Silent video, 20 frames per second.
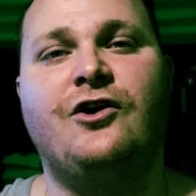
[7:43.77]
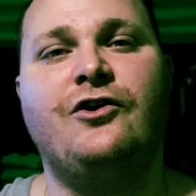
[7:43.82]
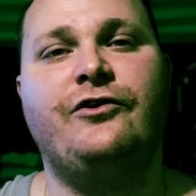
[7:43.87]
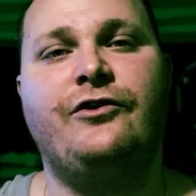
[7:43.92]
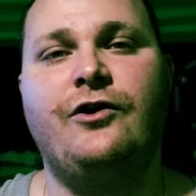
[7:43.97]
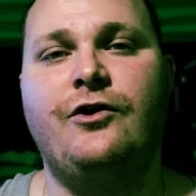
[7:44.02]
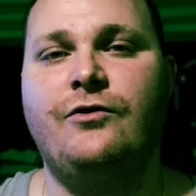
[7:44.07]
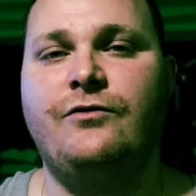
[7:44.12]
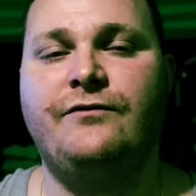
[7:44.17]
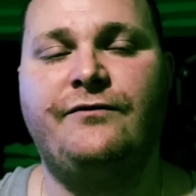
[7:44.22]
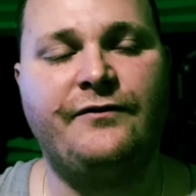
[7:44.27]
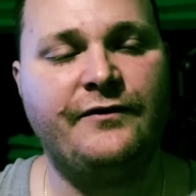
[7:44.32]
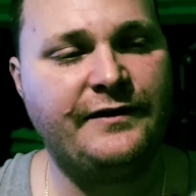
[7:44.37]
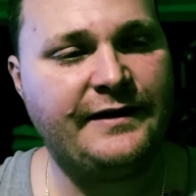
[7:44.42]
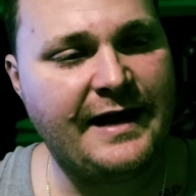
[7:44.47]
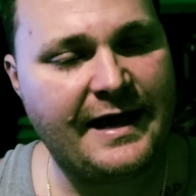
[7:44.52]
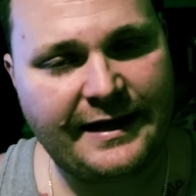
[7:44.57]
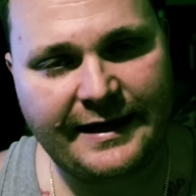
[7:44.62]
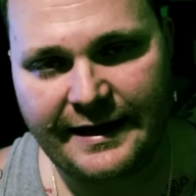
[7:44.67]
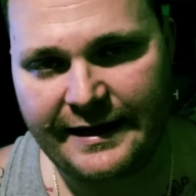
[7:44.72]
are known for
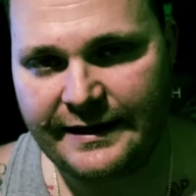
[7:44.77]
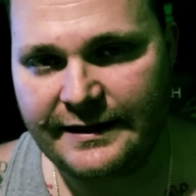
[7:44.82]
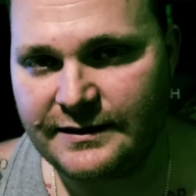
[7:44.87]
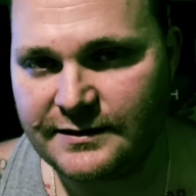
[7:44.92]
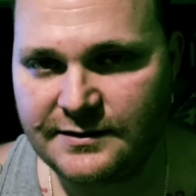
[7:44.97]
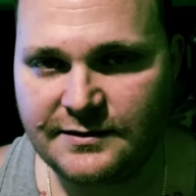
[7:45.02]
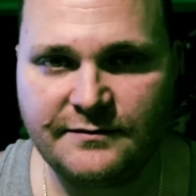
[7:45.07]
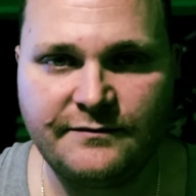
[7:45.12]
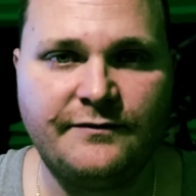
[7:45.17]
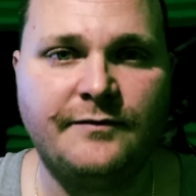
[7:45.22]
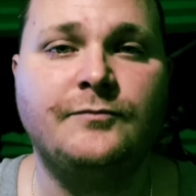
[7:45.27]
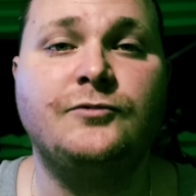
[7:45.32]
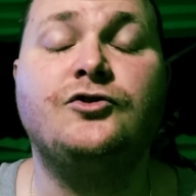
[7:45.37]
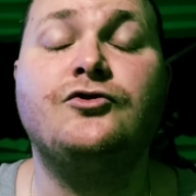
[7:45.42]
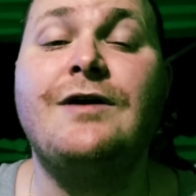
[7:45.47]
decades from